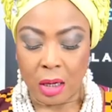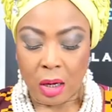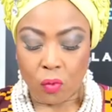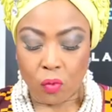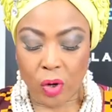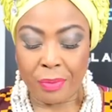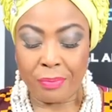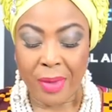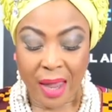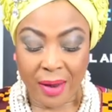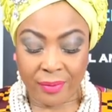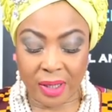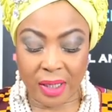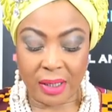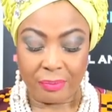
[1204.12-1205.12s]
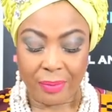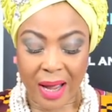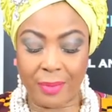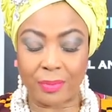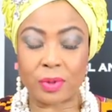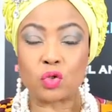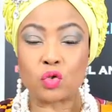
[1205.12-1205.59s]
we may read the
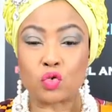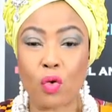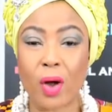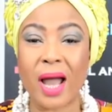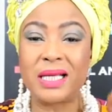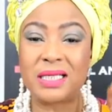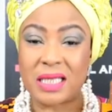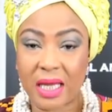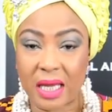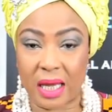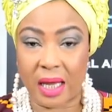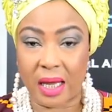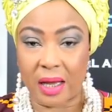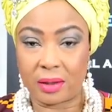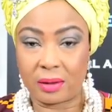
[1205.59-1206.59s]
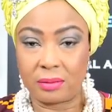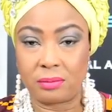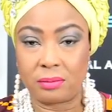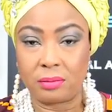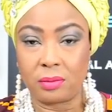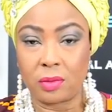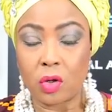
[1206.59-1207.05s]
Bible twice a year,
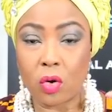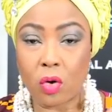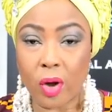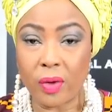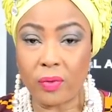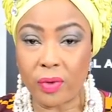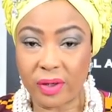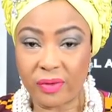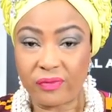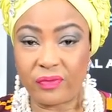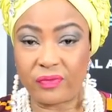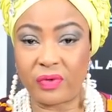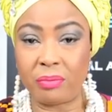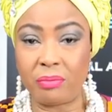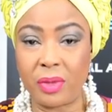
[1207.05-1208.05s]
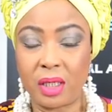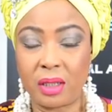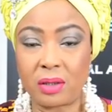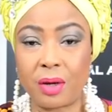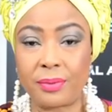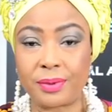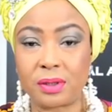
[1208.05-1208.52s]
going with the 15
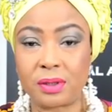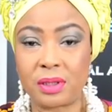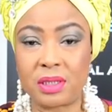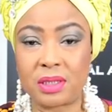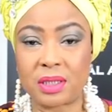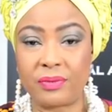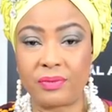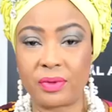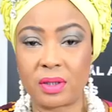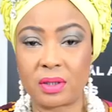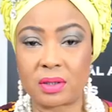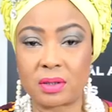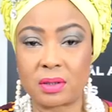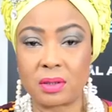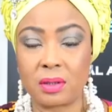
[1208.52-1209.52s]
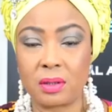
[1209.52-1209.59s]
minute option he's given us.